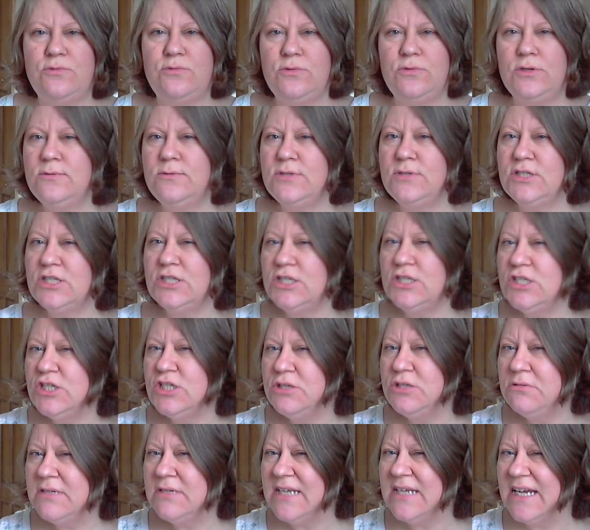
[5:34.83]
loose than
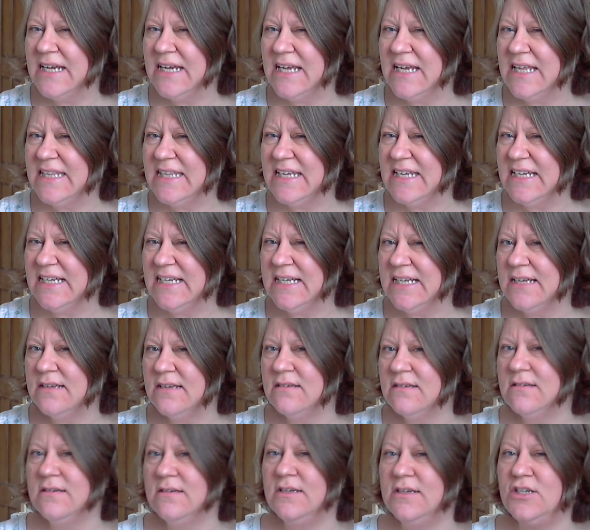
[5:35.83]
too tight, I think.
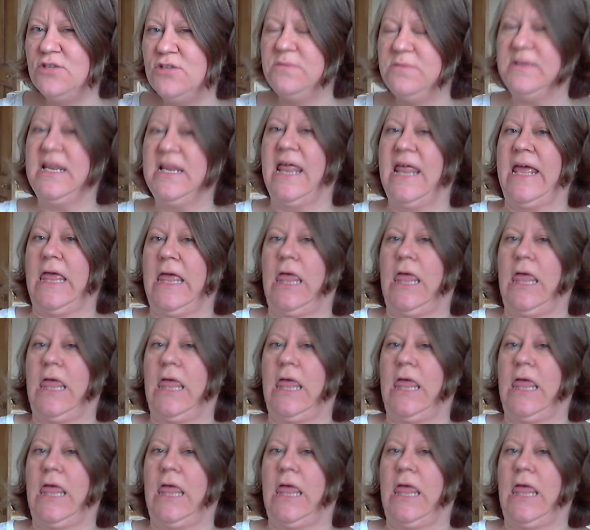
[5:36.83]
You don't want to be like,